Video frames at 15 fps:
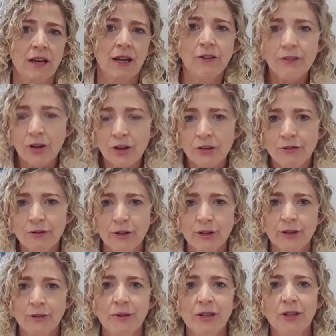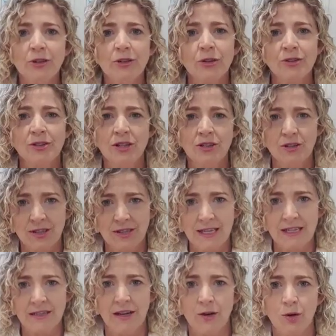olive oil, but you could also use
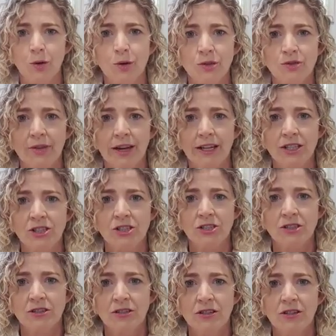things like horseradish.